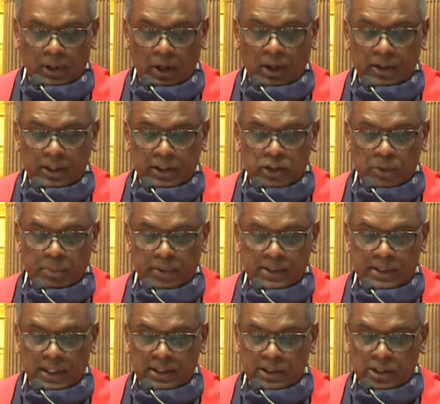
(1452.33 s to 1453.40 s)
honor to
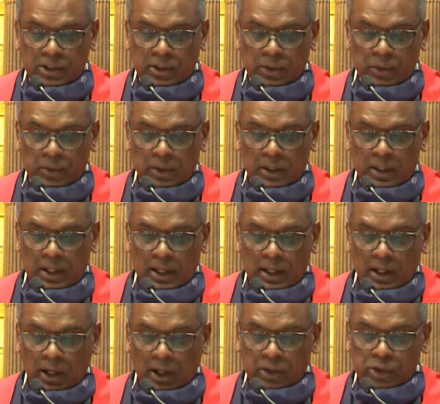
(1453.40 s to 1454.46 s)
present to you
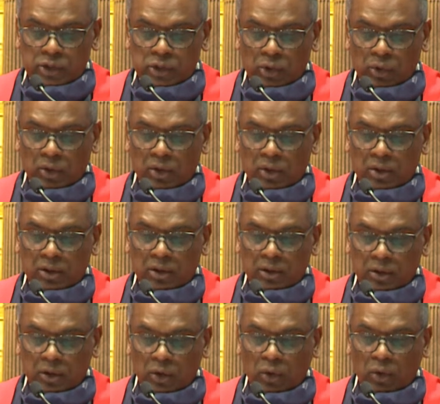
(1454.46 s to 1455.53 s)

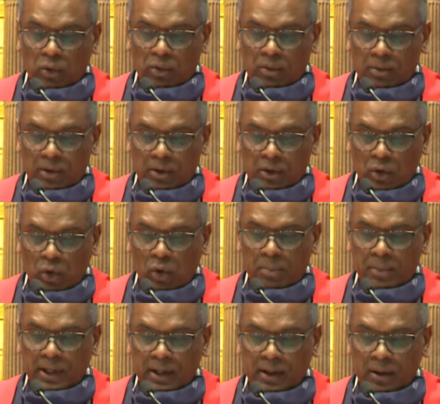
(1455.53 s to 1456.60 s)

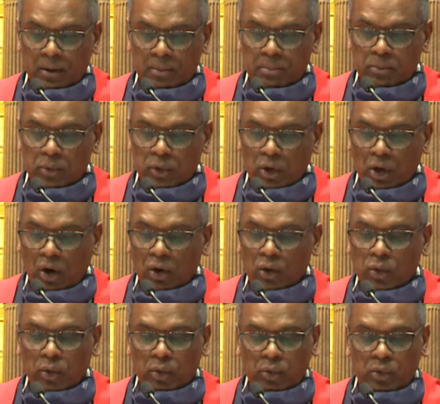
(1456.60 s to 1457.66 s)
Kalusokoma
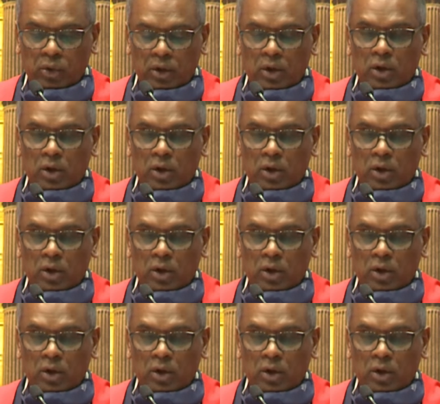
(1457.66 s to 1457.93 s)
Mukongu